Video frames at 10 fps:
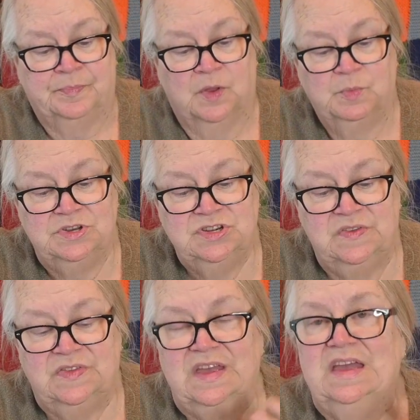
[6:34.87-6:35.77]
which
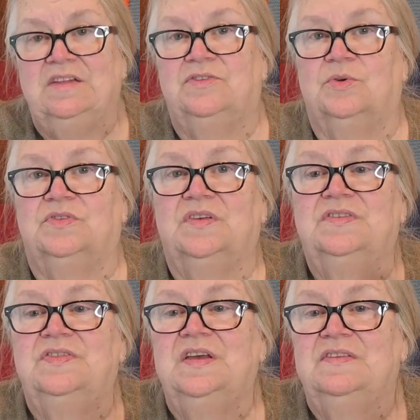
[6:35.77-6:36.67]
is the heat source. It's
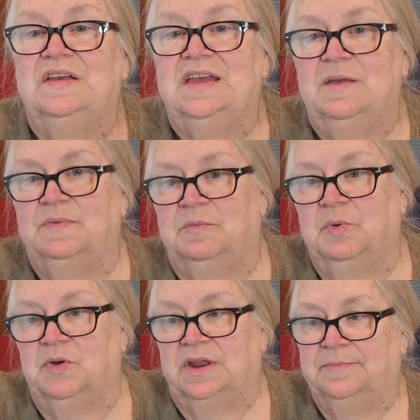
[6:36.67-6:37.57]
the things that keeps it
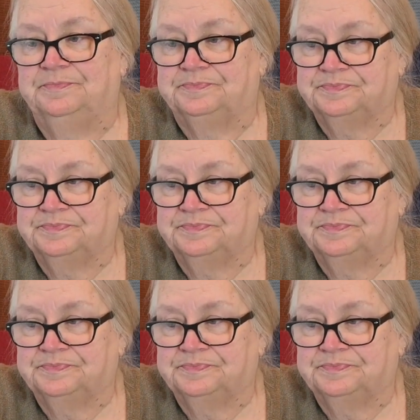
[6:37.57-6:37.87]
burning.